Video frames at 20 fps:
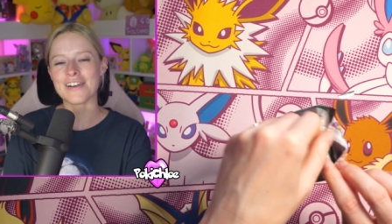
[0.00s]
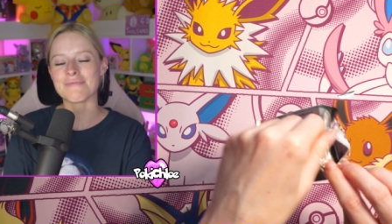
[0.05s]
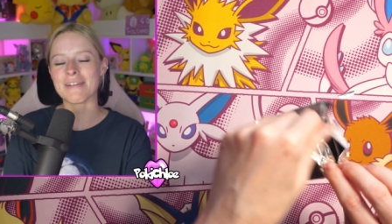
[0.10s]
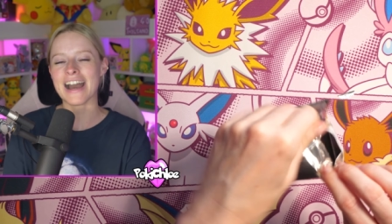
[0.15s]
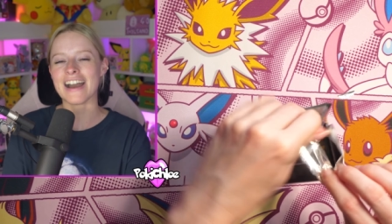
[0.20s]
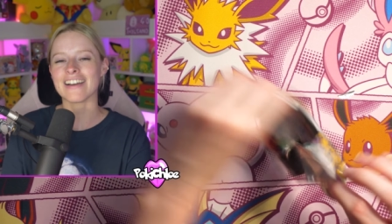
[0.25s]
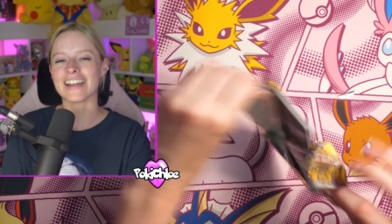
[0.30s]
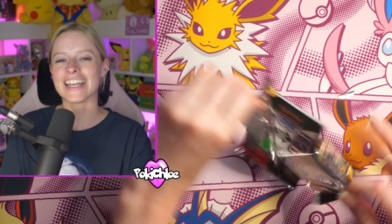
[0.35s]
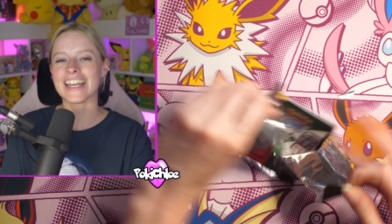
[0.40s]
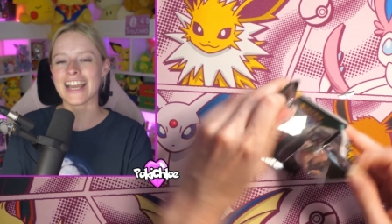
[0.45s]

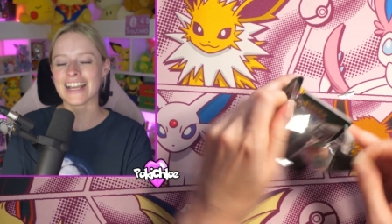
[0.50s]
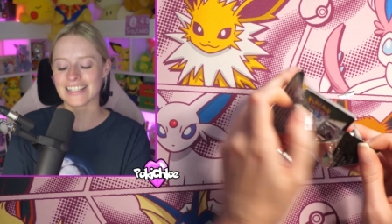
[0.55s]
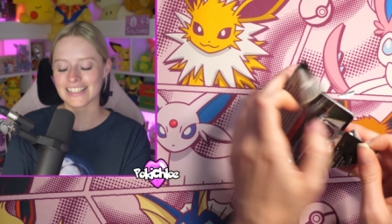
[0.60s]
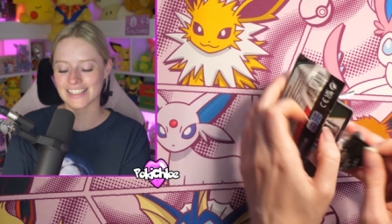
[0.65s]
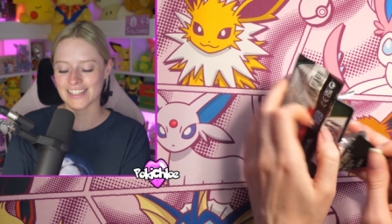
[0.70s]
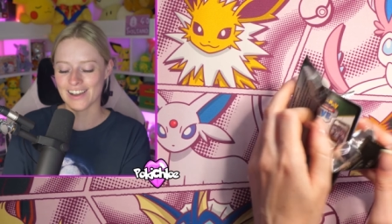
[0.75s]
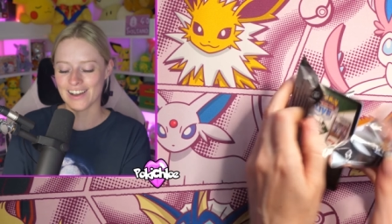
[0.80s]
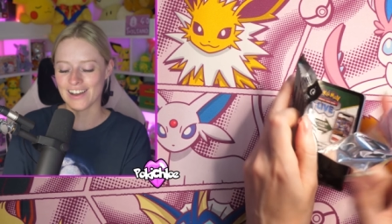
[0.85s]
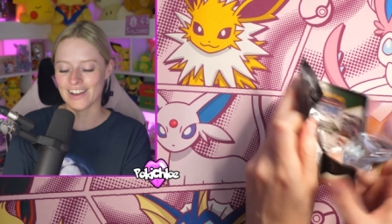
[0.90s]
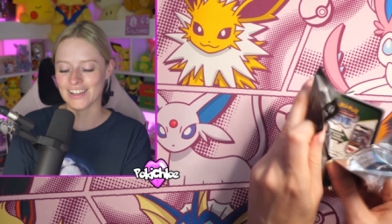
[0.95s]
about EX
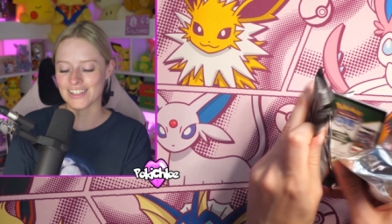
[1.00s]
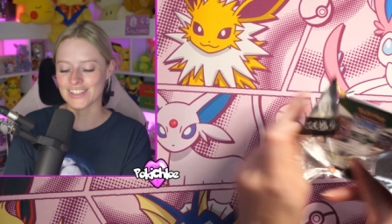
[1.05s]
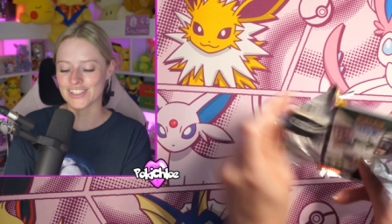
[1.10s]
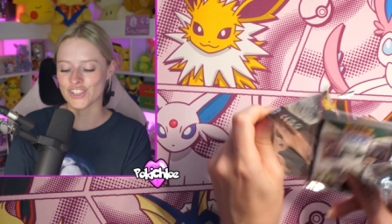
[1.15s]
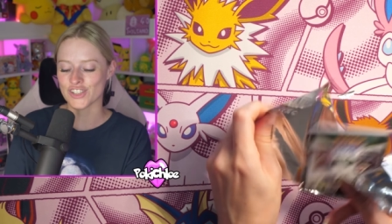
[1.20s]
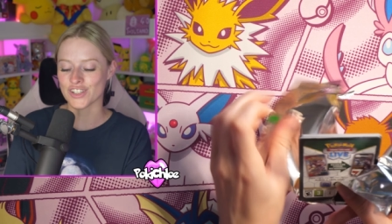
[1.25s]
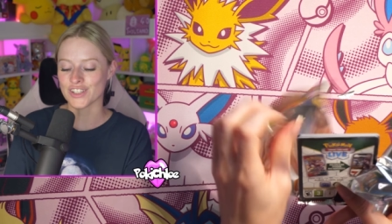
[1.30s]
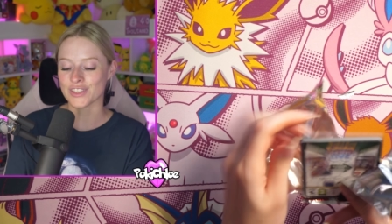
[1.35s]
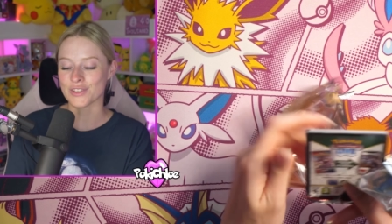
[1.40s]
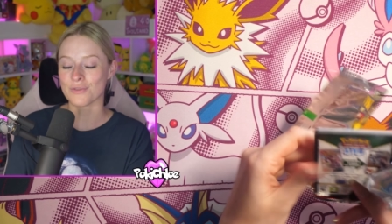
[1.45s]
cards
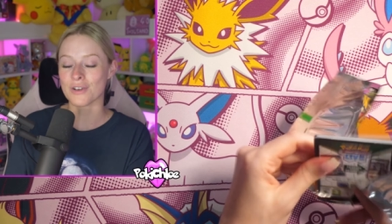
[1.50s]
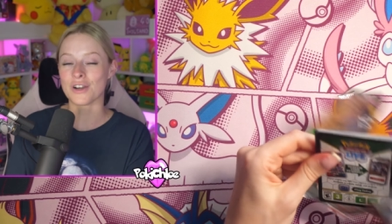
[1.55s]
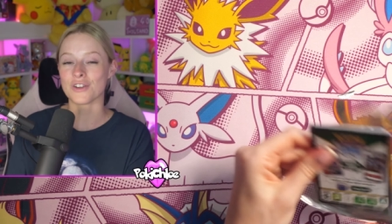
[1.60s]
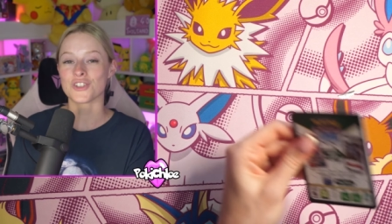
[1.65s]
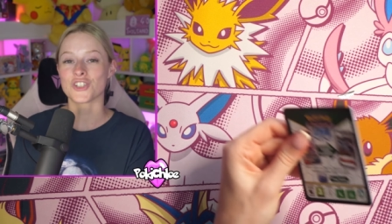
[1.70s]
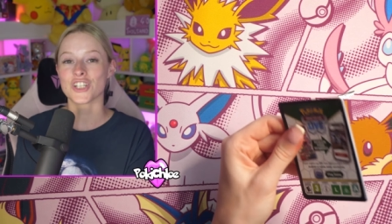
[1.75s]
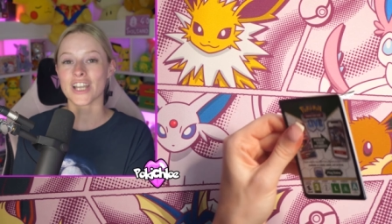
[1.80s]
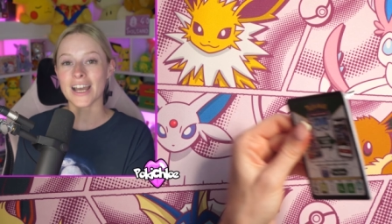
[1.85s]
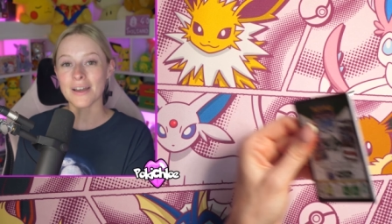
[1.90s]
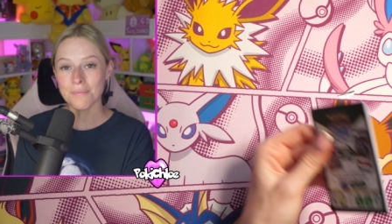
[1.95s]
during the
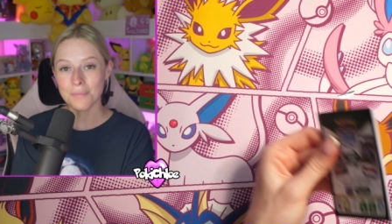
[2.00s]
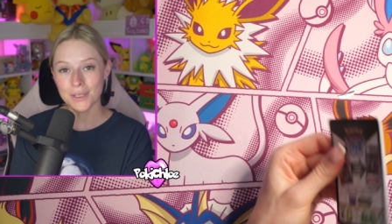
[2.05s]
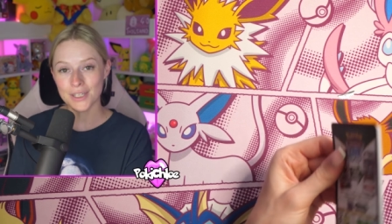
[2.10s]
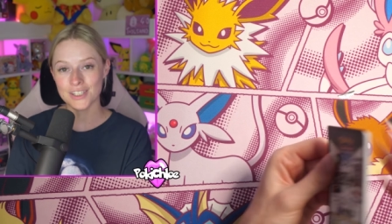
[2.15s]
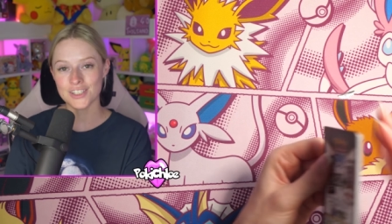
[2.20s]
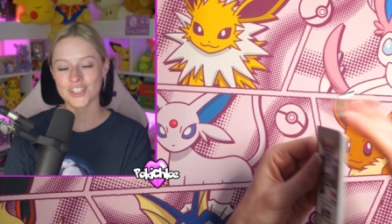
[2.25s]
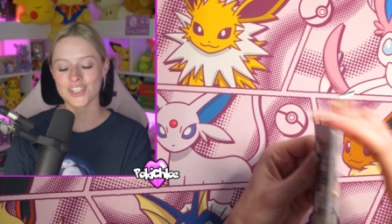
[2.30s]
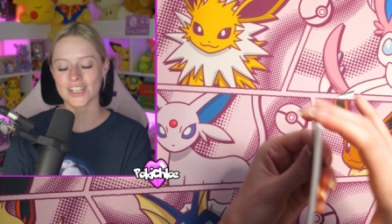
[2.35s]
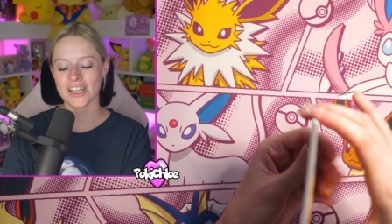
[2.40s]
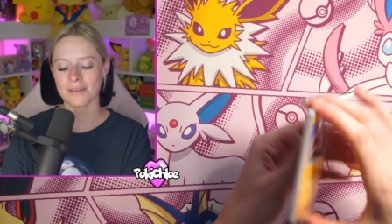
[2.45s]
World
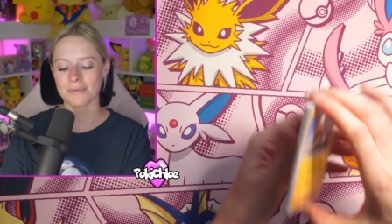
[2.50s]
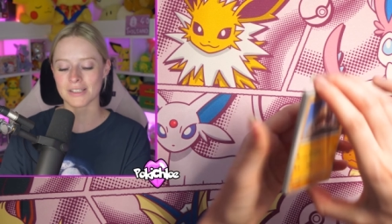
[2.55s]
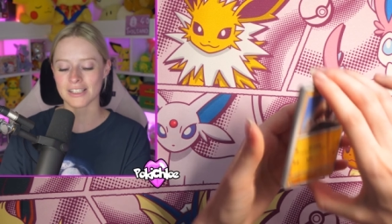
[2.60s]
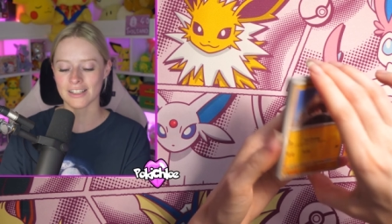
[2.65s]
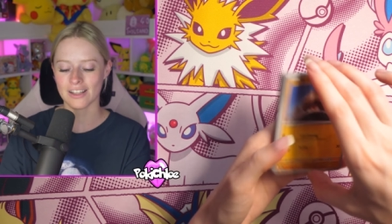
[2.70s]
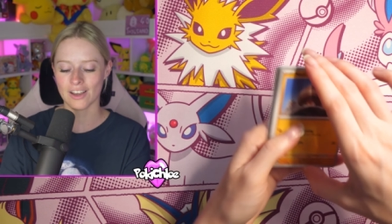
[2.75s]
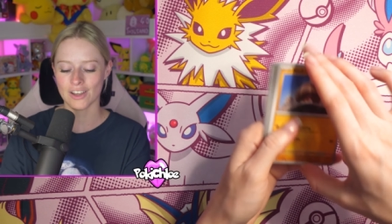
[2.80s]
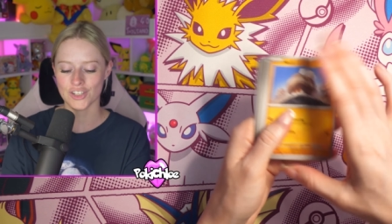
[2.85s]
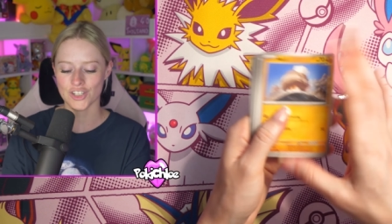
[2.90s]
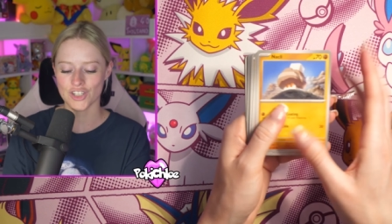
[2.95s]
Championships
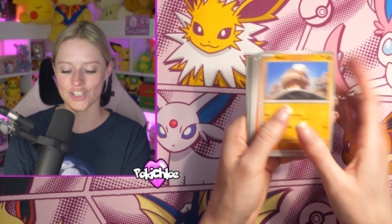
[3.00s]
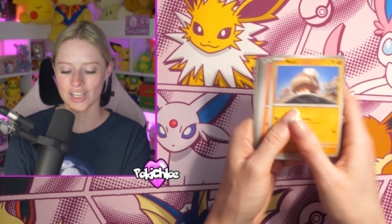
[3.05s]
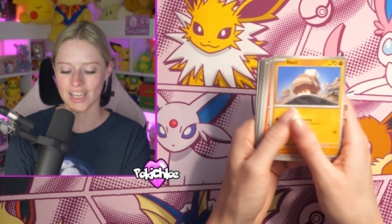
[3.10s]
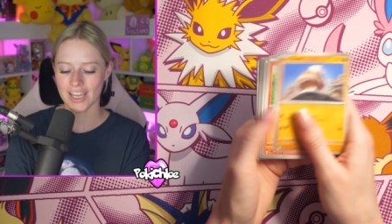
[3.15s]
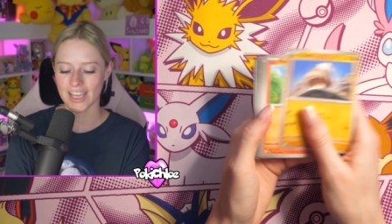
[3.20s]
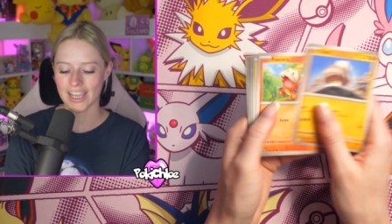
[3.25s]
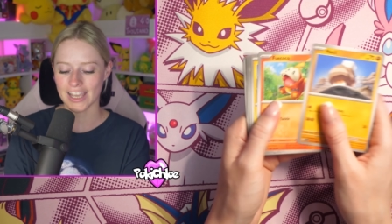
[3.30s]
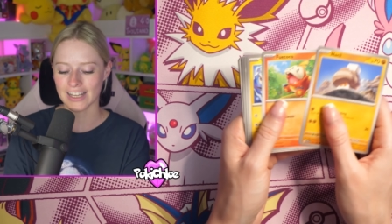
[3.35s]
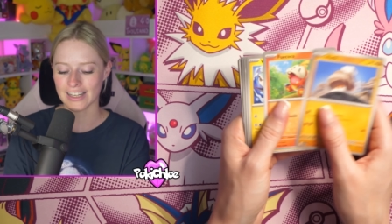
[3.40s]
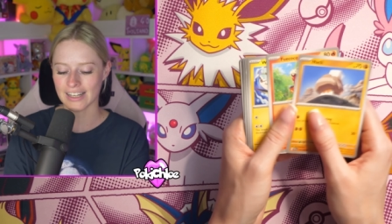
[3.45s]
last
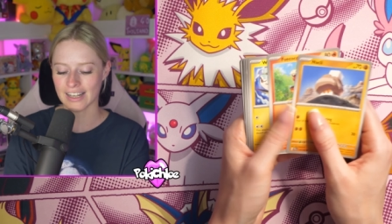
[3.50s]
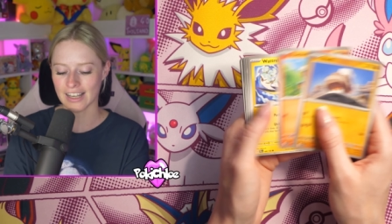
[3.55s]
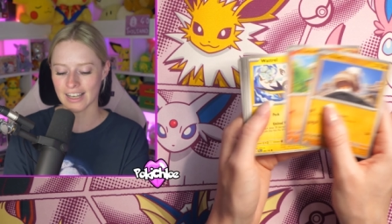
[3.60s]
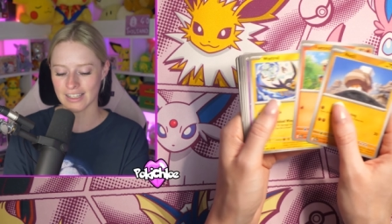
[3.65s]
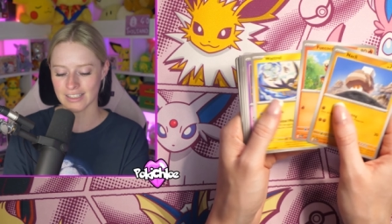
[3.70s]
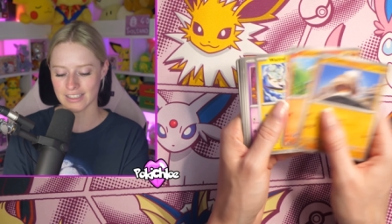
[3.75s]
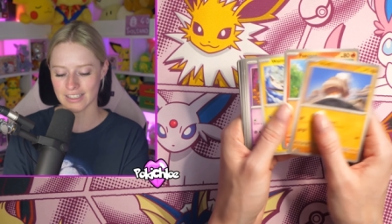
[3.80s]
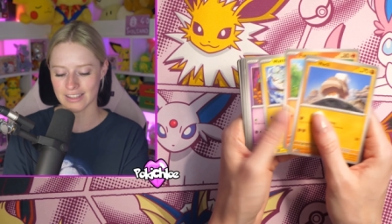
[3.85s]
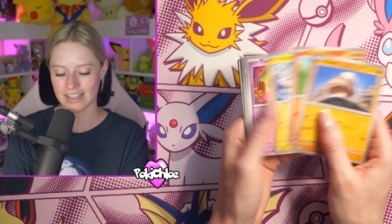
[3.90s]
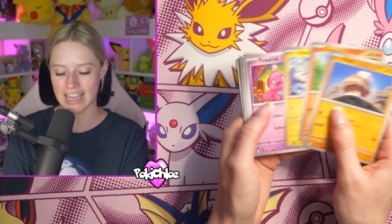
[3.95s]
year in
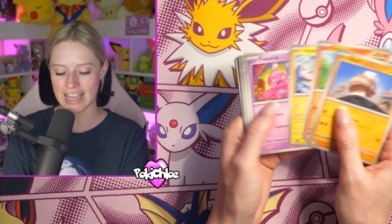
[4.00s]
London.